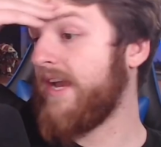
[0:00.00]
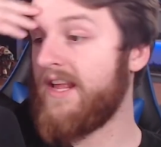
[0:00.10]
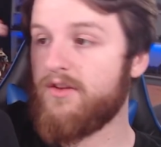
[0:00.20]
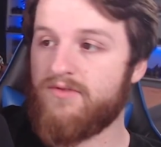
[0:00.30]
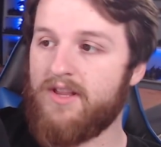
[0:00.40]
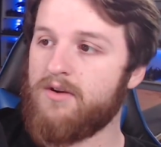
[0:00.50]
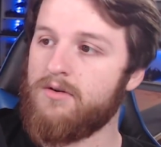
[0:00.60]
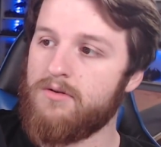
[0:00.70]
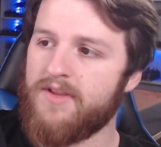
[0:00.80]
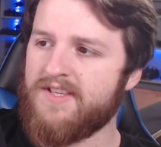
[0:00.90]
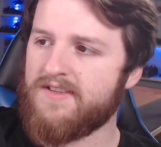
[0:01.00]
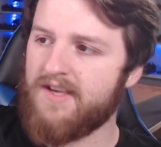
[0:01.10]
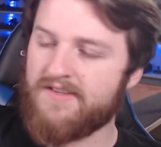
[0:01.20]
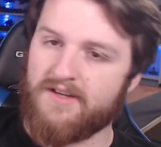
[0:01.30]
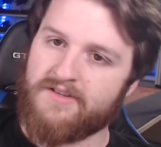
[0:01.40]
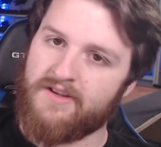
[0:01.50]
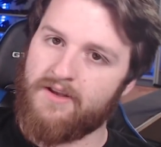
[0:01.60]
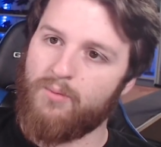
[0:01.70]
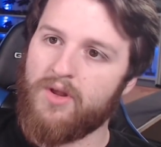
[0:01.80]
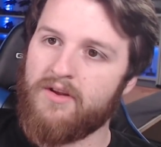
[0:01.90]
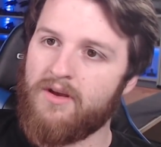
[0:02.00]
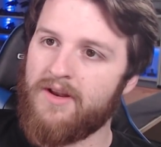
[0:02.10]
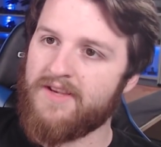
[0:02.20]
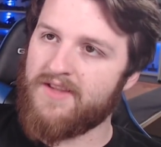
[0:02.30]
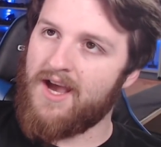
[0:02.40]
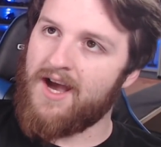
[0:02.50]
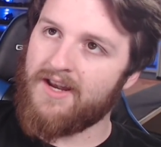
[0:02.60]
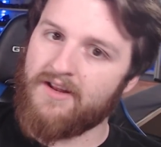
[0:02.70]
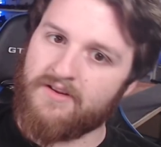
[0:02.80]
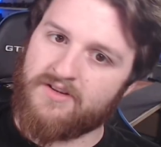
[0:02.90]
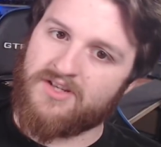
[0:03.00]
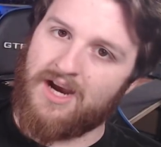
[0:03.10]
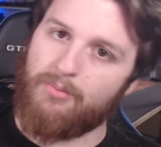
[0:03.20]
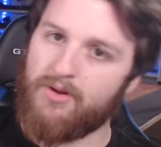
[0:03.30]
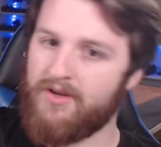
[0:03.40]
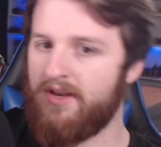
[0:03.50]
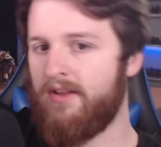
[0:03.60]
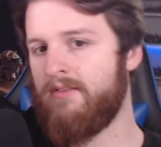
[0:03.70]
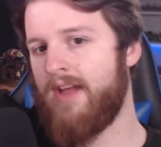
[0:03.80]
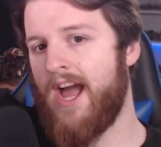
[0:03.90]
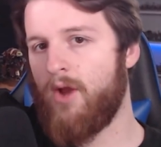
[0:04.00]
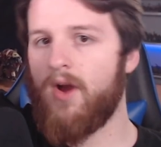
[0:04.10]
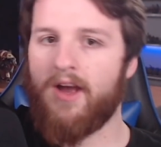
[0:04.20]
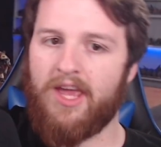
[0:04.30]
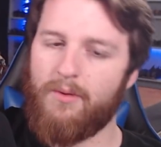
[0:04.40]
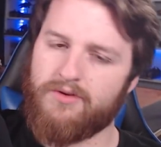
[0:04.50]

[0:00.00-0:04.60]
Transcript: He looks really cool. This is essentially what they're doing is they're adding chaplain hierarchy,